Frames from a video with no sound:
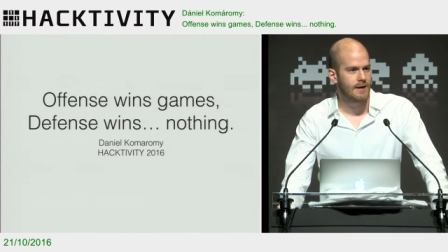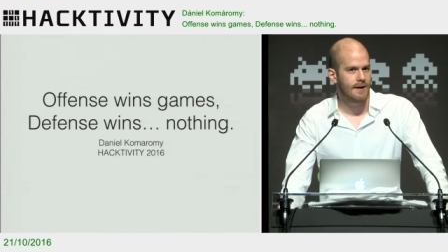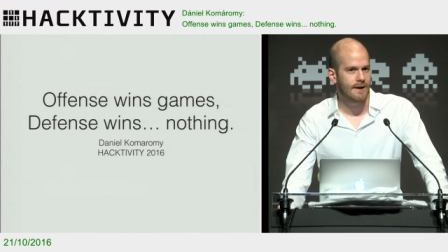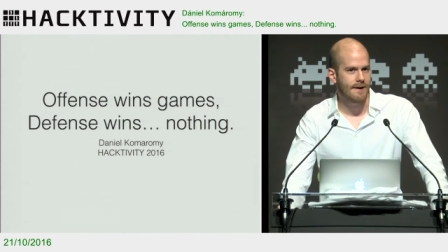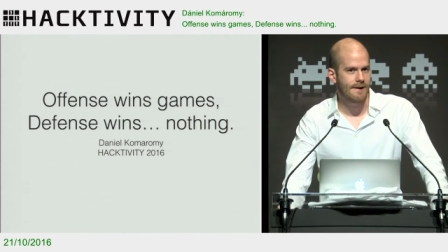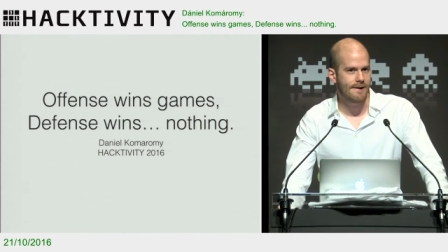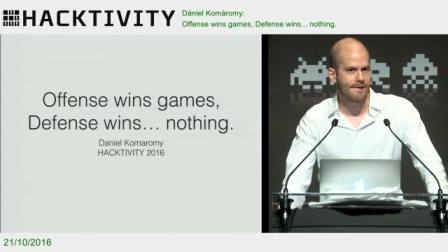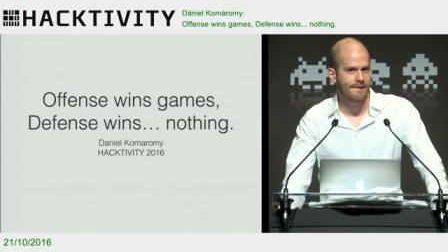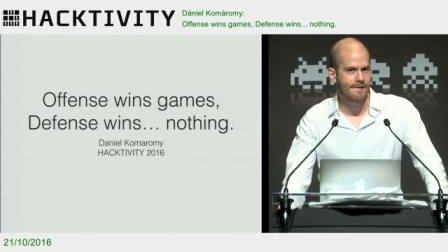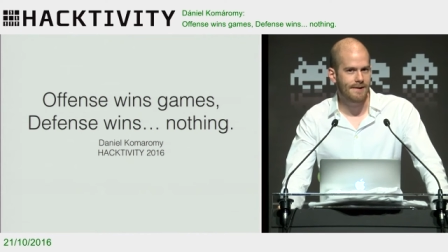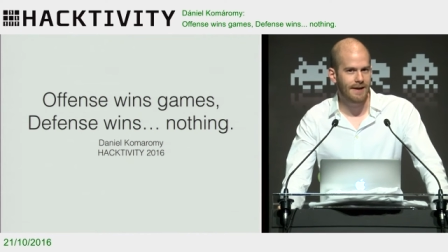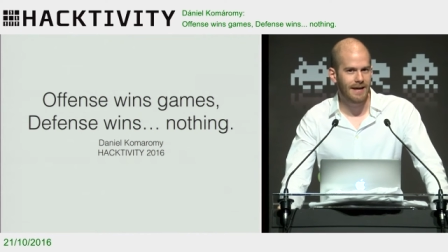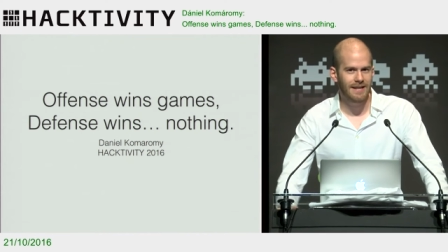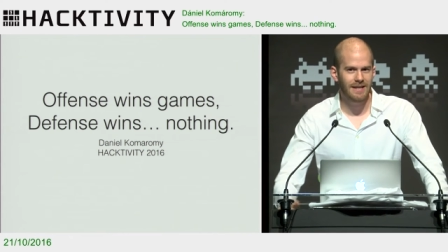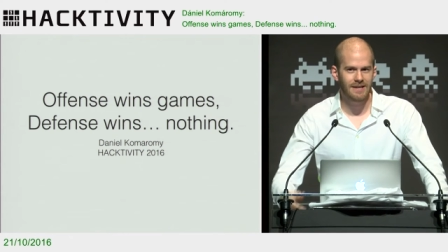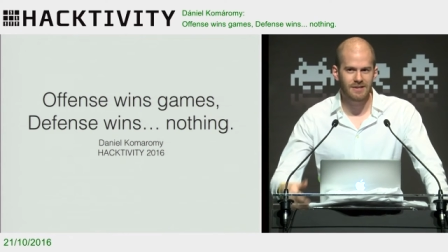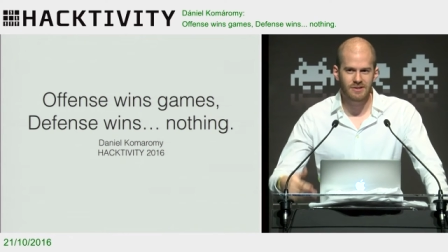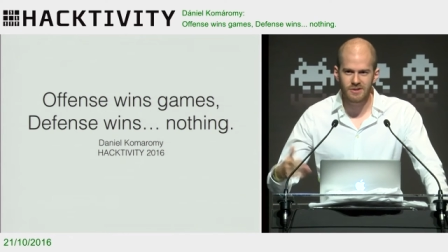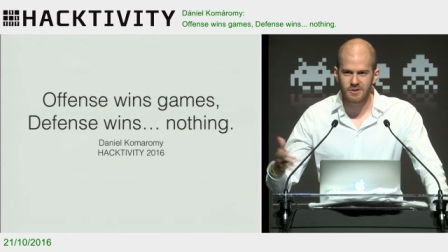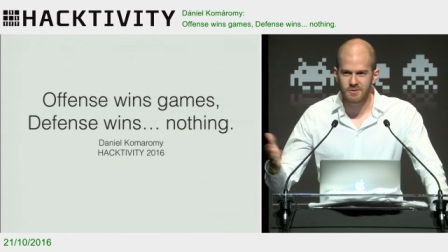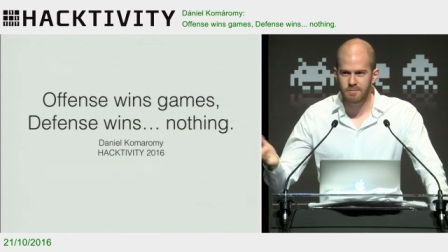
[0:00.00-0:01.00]
And
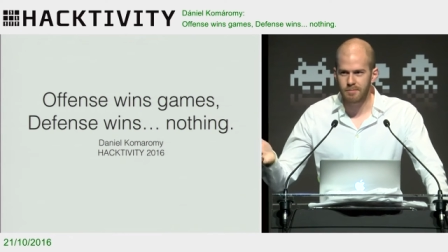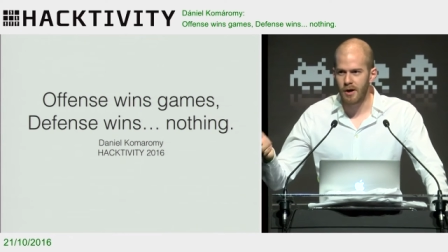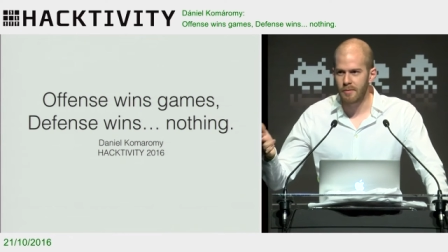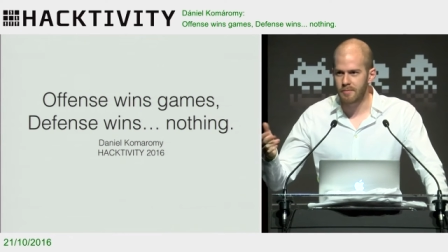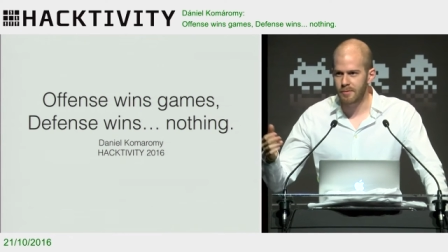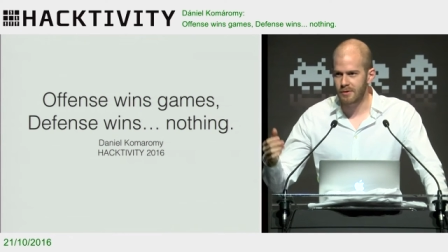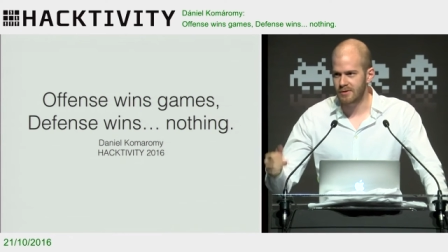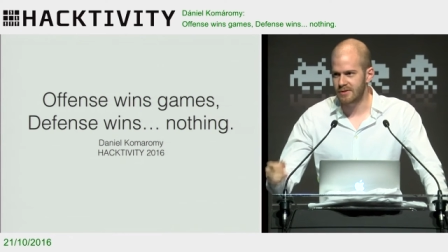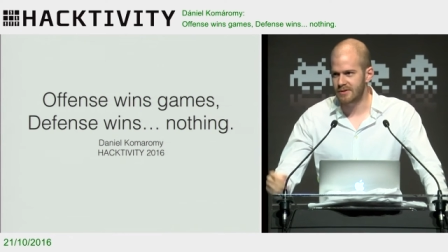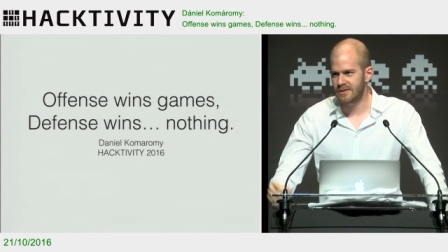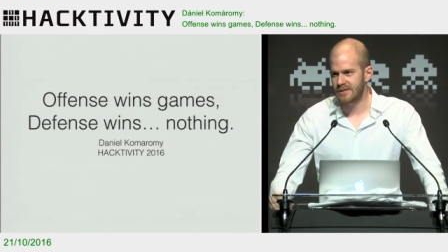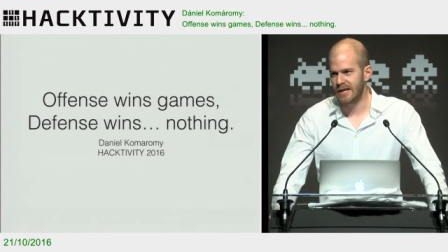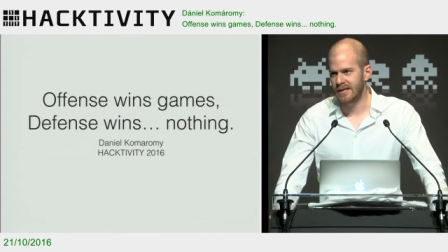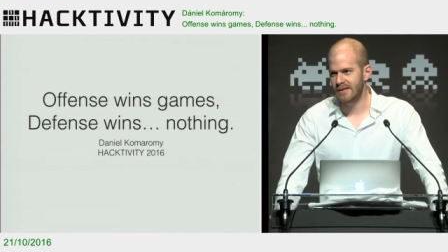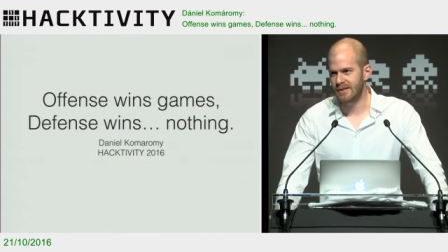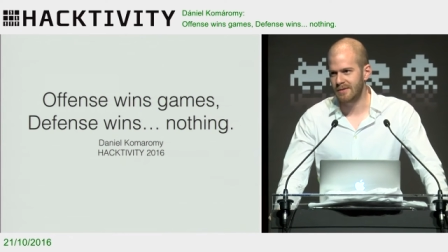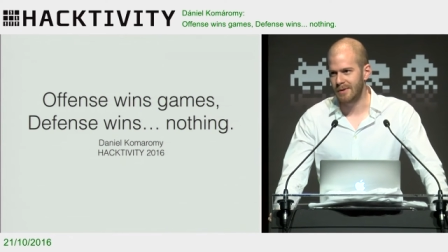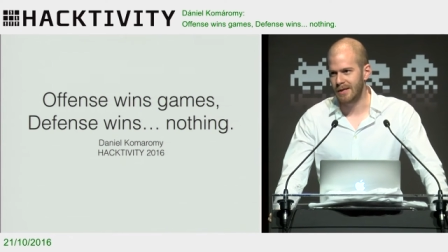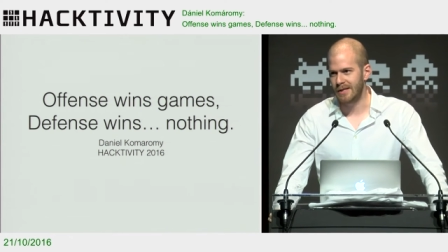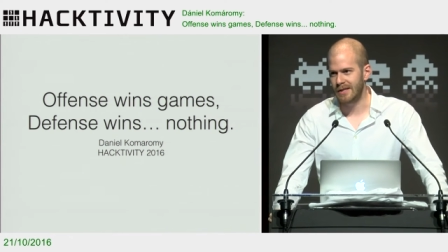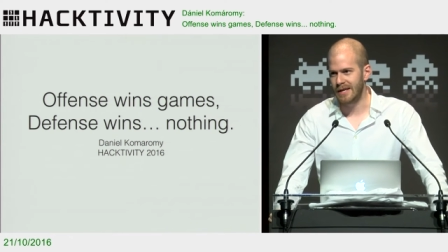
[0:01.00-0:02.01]
there's this popular
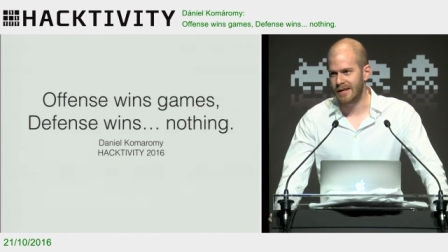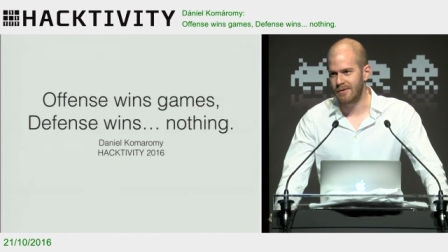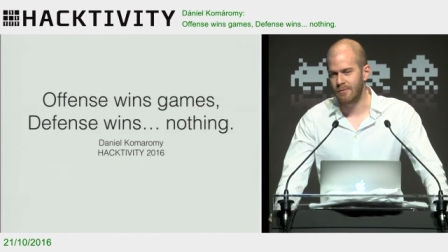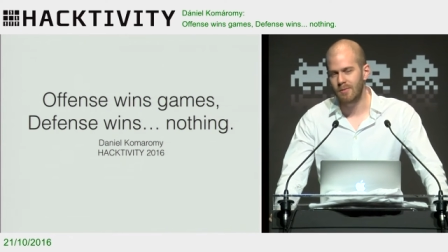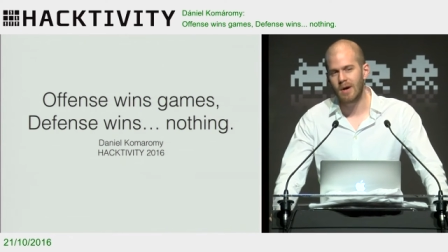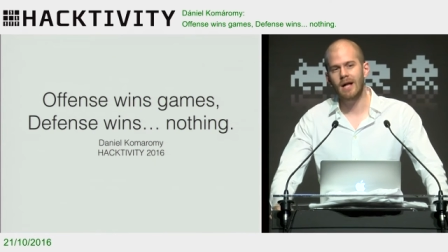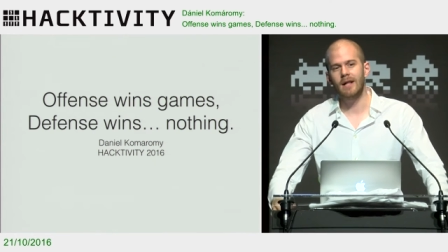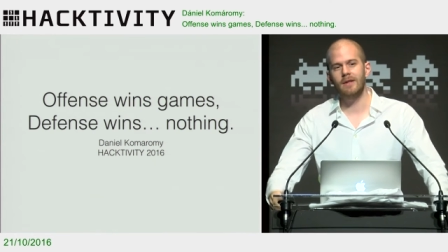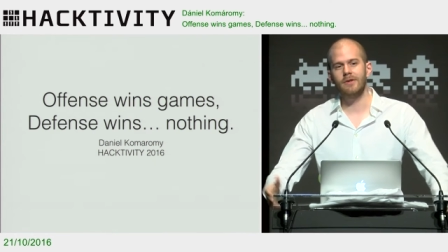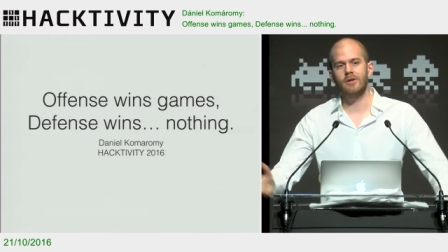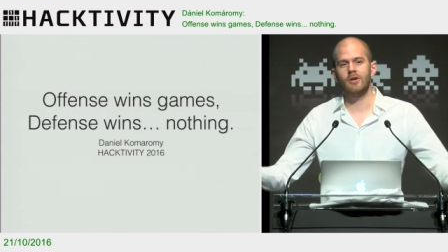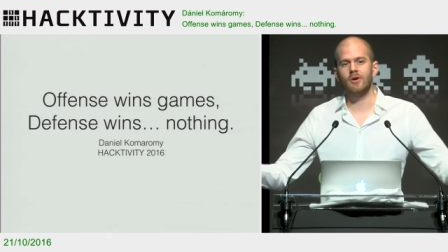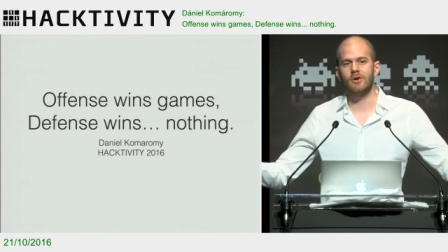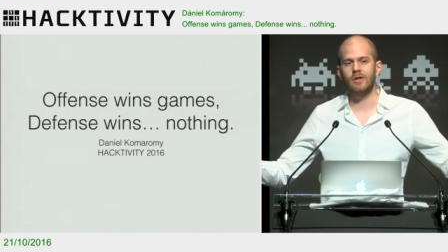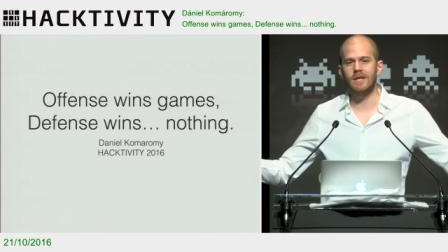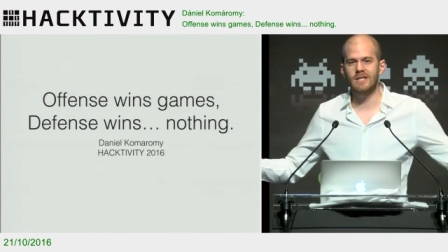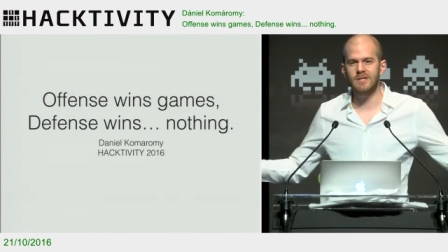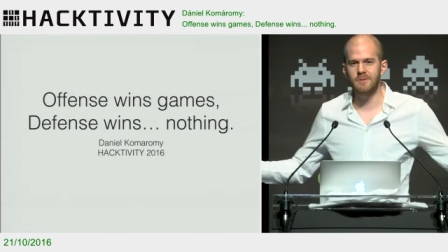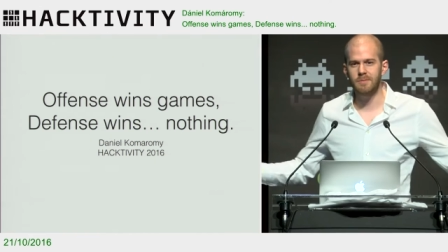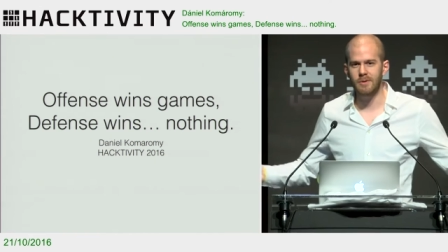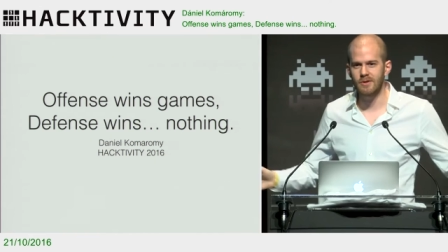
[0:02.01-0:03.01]
sentiment that, well,
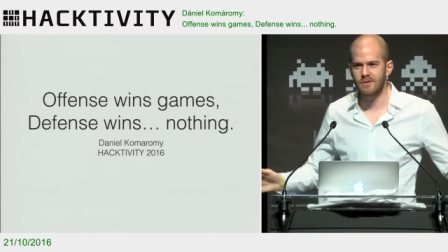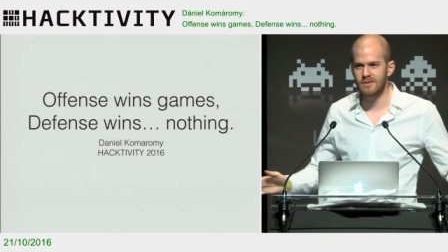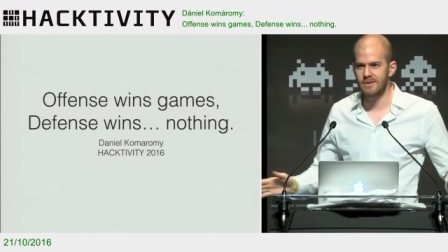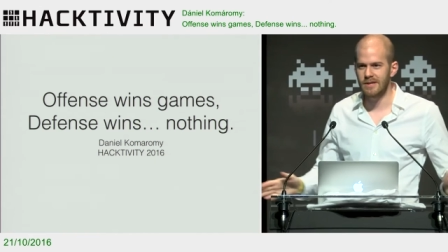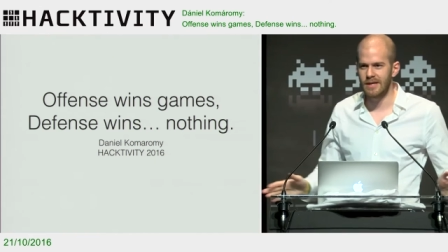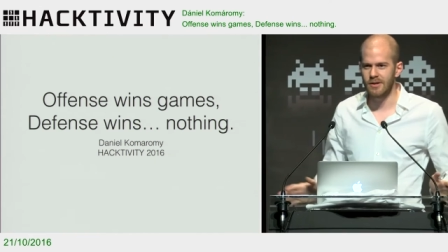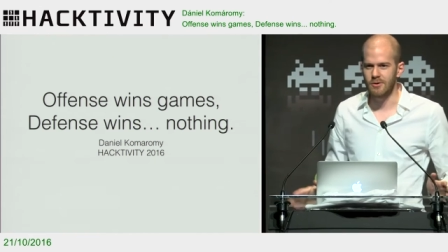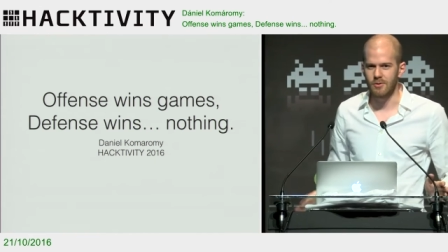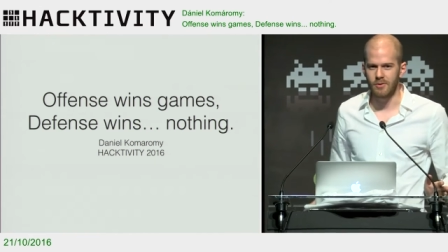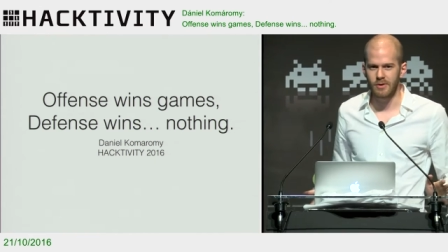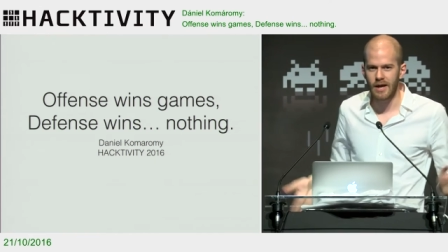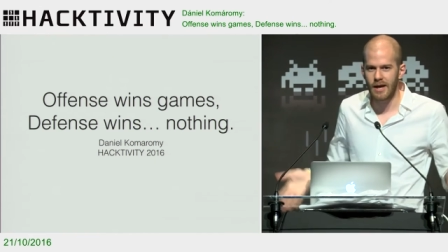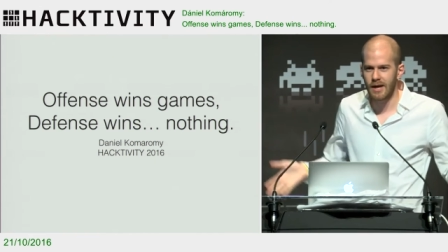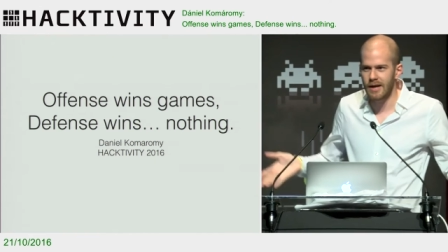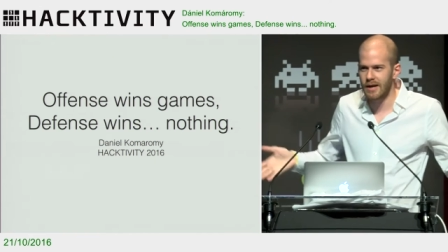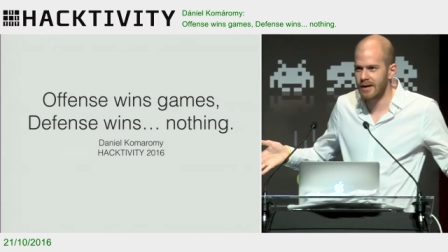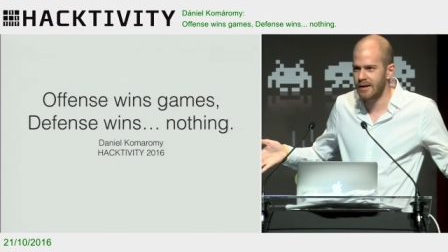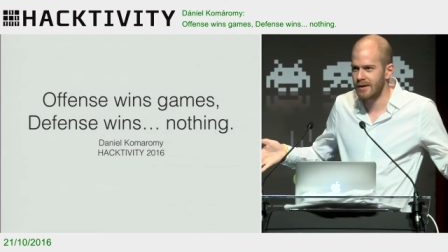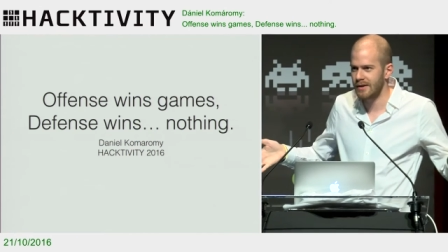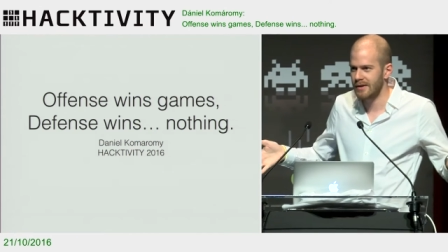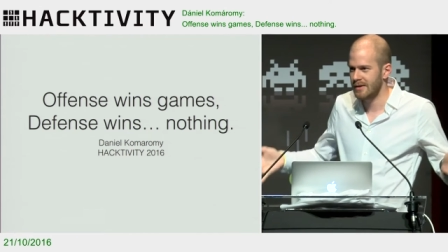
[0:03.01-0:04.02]
that's because they don't
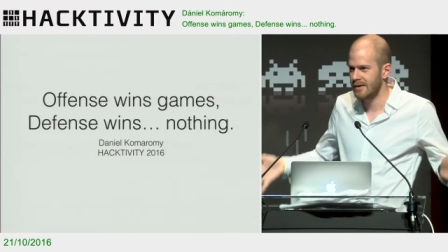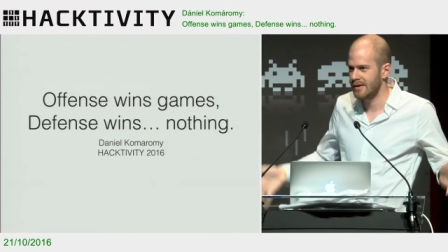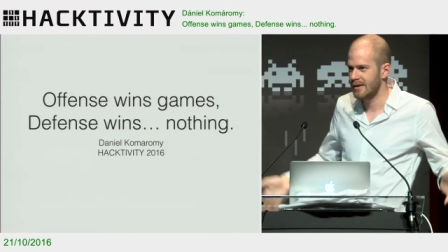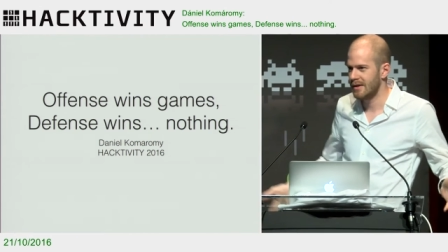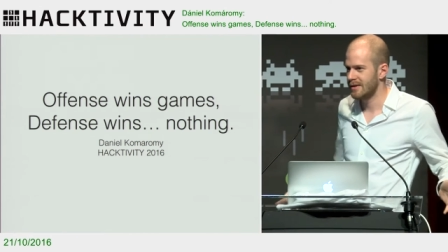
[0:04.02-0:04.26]
care.